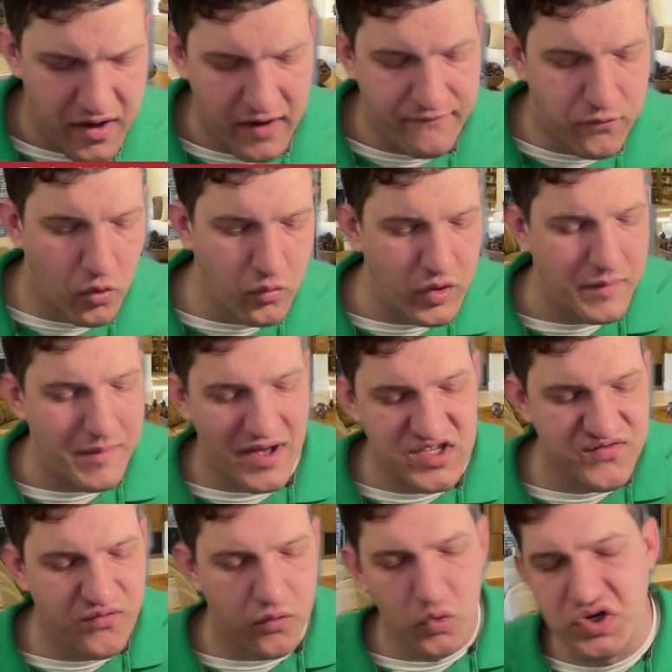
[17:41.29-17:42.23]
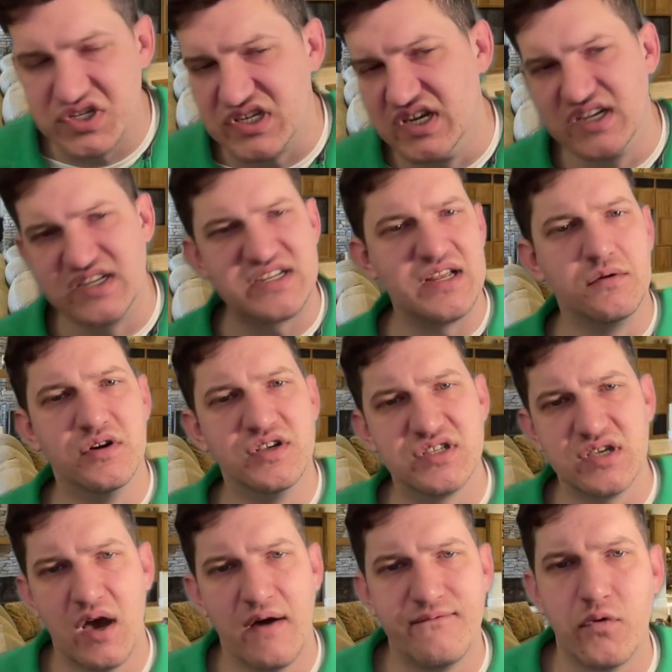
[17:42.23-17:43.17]
4 rebounds, 4 assists. He was
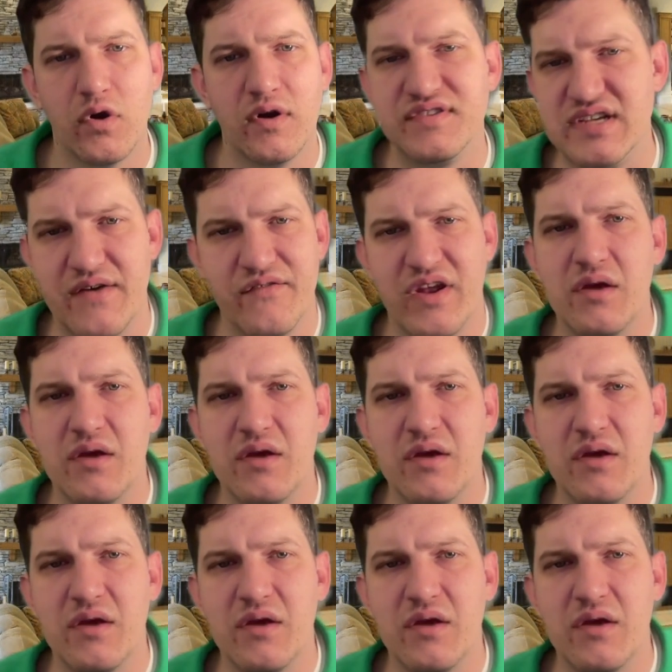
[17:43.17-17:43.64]
4 of 7.